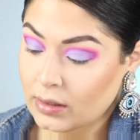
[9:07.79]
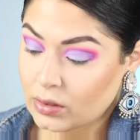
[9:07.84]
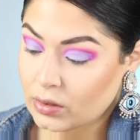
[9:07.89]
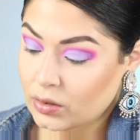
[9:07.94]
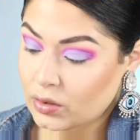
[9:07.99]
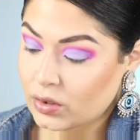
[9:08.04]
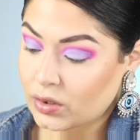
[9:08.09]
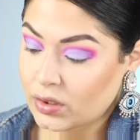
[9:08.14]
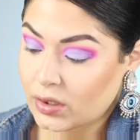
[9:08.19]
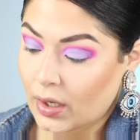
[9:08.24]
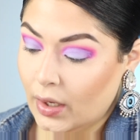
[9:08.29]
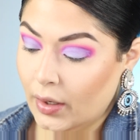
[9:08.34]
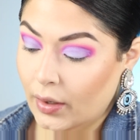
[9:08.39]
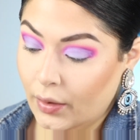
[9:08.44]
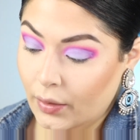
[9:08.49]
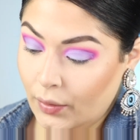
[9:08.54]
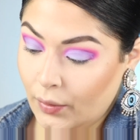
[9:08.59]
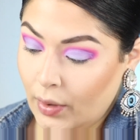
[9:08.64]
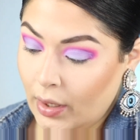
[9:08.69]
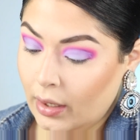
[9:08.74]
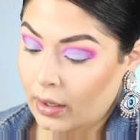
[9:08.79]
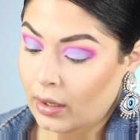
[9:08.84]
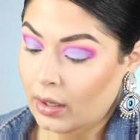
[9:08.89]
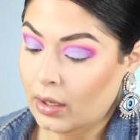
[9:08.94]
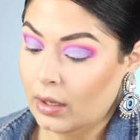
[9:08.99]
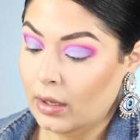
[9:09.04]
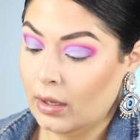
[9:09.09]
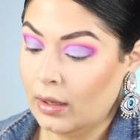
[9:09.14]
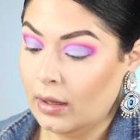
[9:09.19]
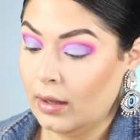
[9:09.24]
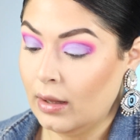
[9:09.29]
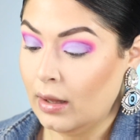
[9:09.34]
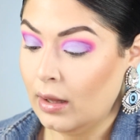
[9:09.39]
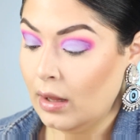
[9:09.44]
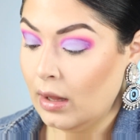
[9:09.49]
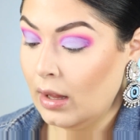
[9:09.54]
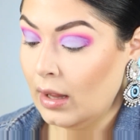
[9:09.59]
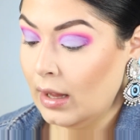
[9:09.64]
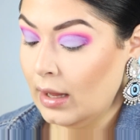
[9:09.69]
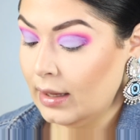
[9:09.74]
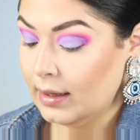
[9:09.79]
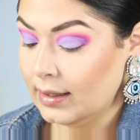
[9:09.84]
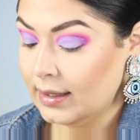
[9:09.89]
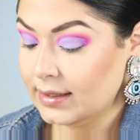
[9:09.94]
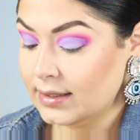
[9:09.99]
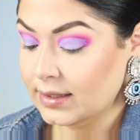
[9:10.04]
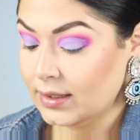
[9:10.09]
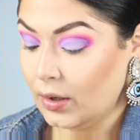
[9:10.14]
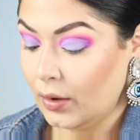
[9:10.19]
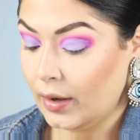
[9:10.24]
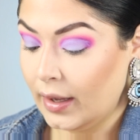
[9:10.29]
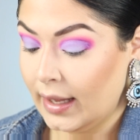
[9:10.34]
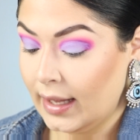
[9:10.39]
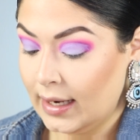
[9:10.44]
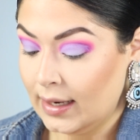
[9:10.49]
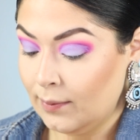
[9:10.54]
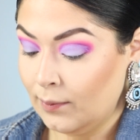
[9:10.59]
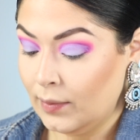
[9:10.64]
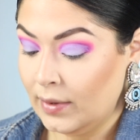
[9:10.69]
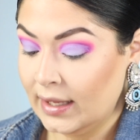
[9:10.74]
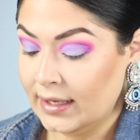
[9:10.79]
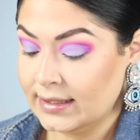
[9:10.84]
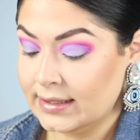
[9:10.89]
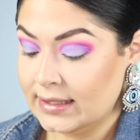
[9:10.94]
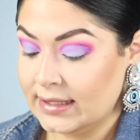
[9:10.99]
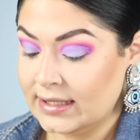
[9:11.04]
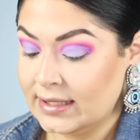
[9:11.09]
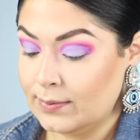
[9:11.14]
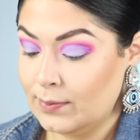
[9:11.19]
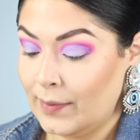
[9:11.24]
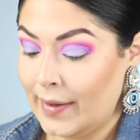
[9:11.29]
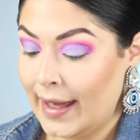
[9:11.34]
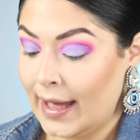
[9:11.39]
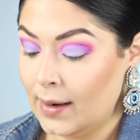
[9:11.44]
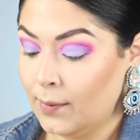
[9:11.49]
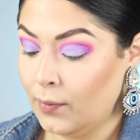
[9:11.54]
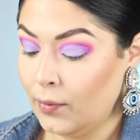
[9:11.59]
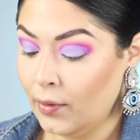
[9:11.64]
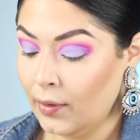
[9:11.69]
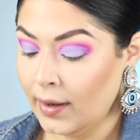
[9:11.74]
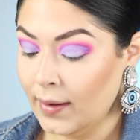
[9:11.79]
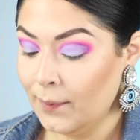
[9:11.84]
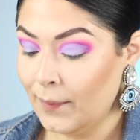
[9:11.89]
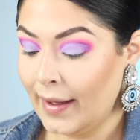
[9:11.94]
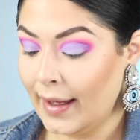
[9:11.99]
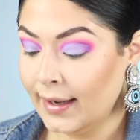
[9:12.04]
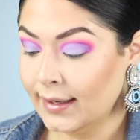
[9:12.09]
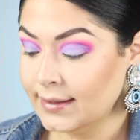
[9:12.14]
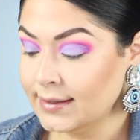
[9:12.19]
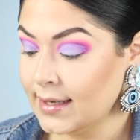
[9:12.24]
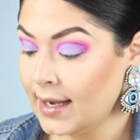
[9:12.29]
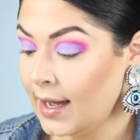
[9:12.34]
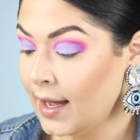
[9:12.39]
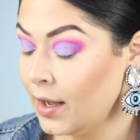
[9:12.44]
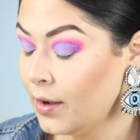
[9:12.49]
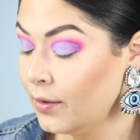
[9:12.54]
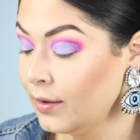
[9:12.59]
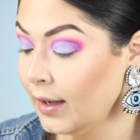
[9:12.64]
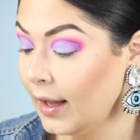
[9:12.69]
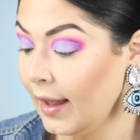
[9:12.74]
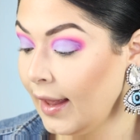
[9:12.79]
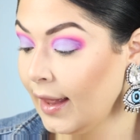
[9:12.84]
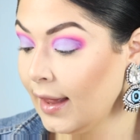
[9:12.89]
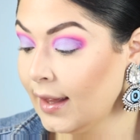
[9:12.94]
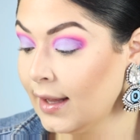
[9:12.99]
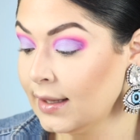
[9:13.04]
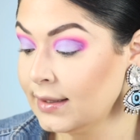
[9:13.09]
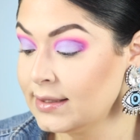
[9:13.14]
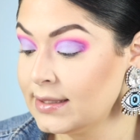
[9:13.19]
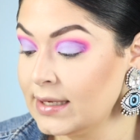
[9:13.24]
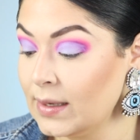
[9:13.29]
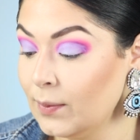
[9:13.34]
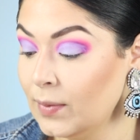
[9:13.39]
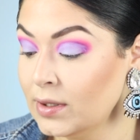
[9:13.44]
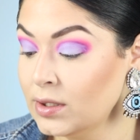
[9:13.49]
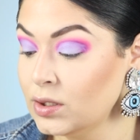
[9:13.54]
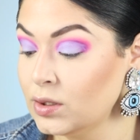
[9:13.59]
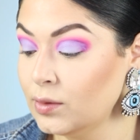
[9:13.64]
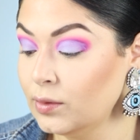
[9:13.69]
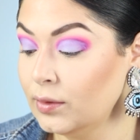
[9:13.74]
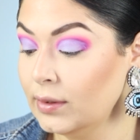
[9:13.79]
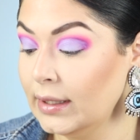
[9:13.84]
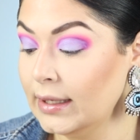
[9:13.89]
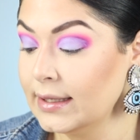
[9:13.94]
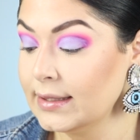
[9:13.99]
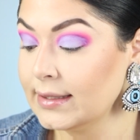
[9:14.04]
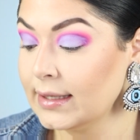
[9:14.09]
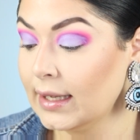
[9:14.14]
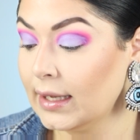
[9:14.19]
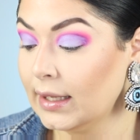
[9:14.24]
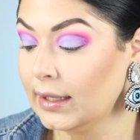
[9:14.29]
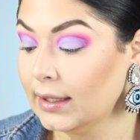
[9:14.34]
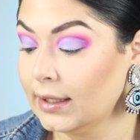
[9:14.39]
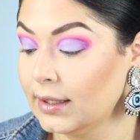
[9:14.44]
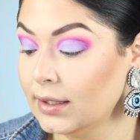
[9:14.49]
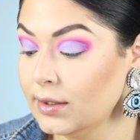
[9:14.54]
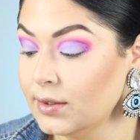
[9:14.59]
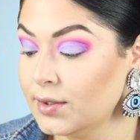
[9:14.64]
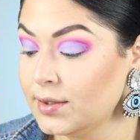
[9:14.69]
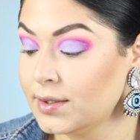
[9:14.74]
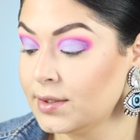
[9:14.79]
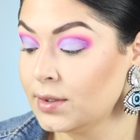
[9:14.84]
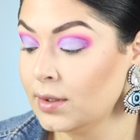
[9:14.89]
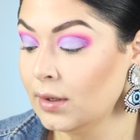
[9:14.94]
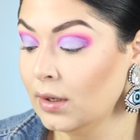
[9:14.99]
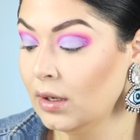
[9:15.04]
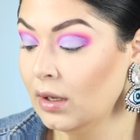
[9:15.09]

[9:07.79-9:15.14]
So let's go ahead and place this bad boy back down and dip into these colors.